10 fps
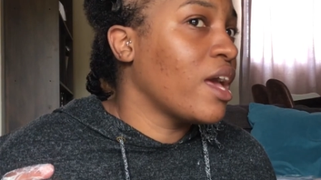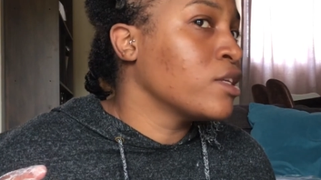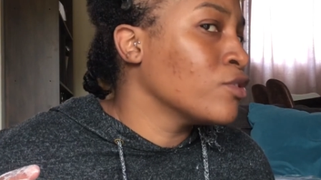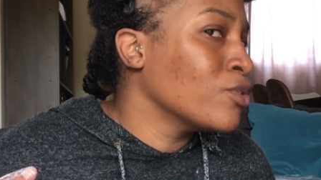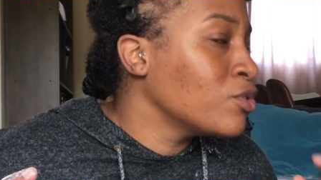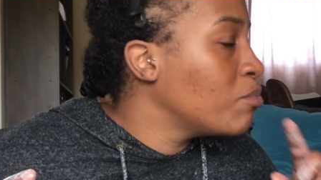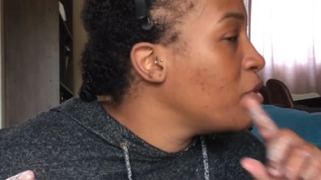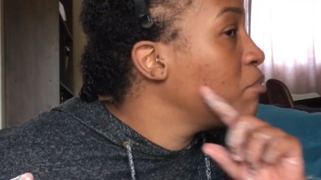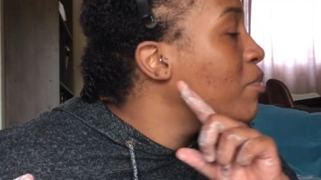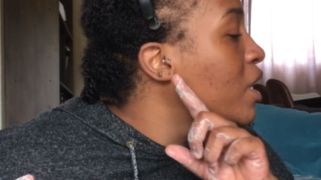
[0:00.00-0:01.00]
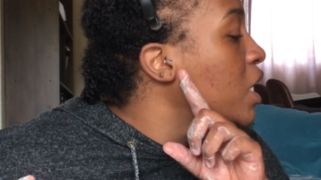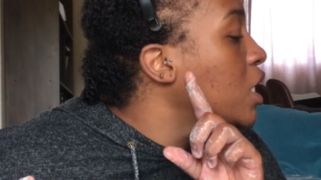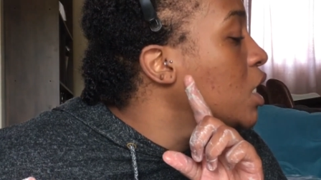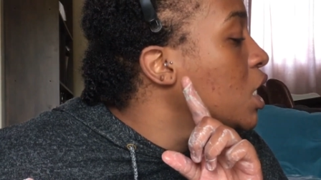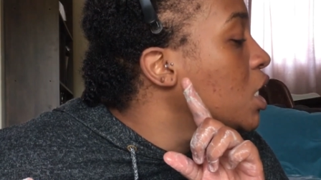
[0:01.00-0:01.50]
has also been
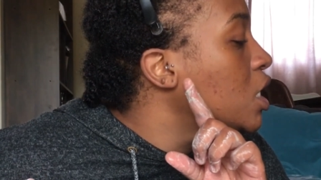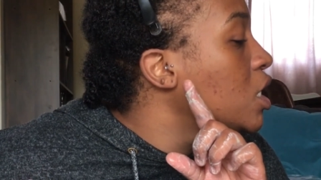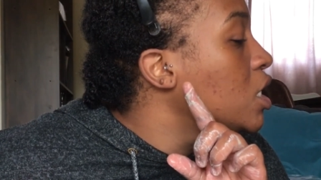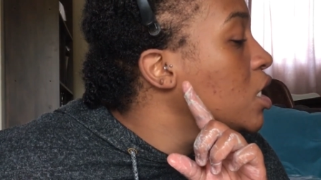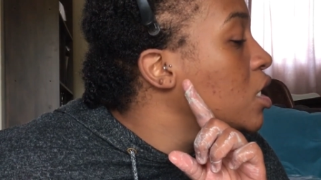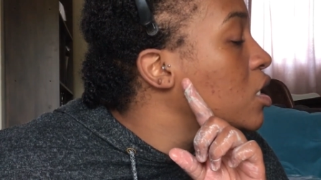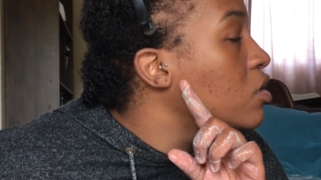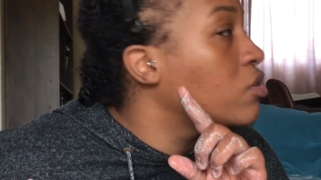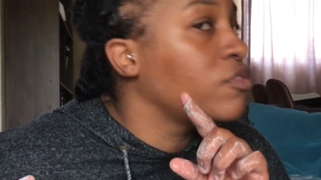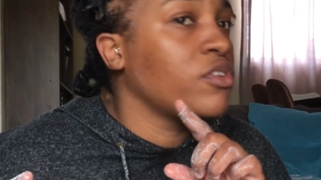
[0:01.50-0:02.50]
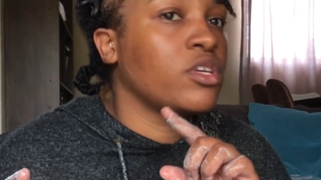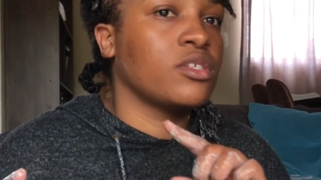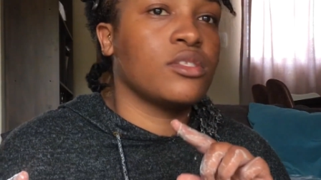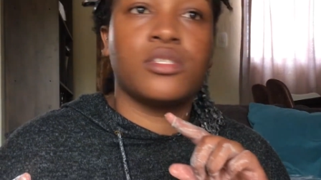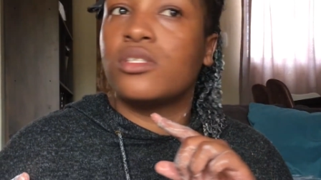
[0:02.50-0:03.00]
bugging lately. I don't know if you
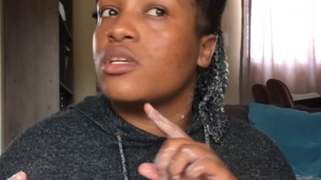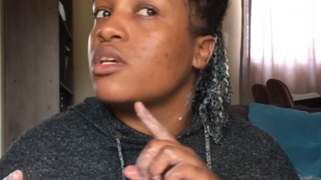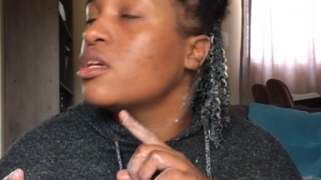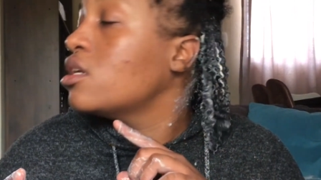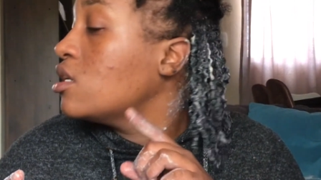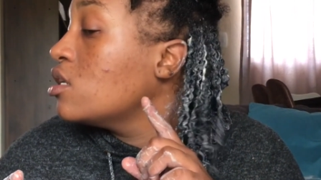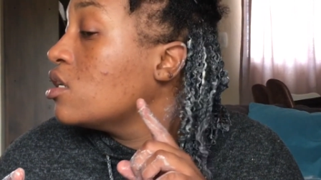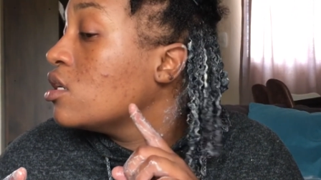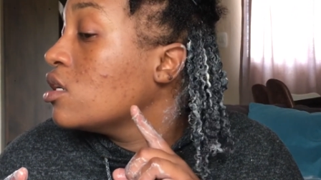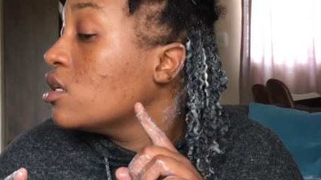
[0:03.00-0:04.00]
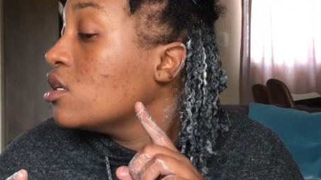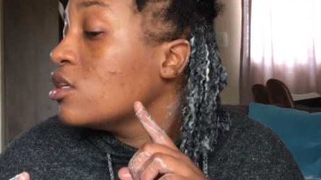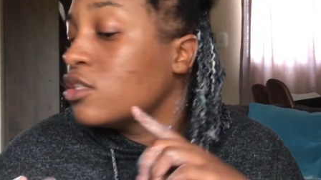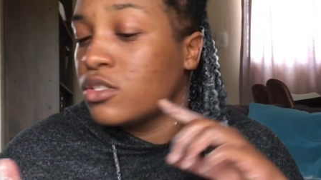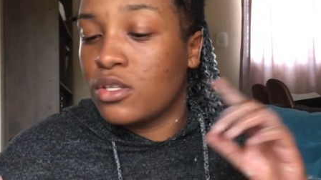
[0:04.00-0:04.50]
can see.
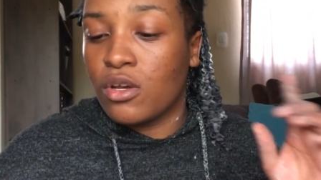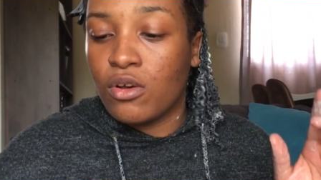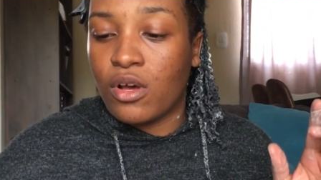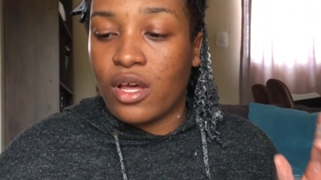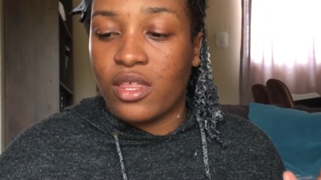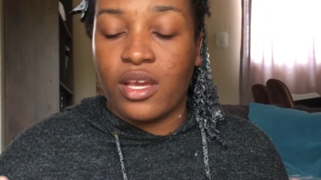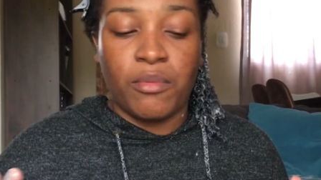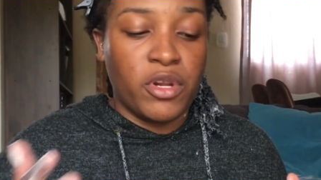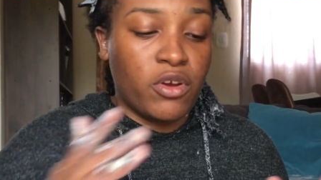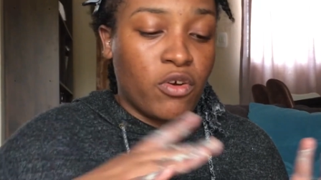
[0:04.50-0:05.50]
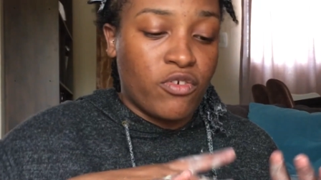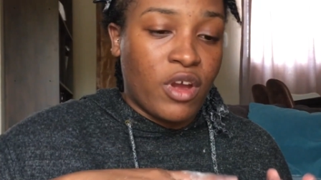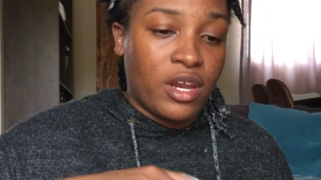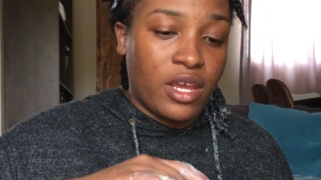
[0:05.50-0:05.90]
So I think I'm going to go right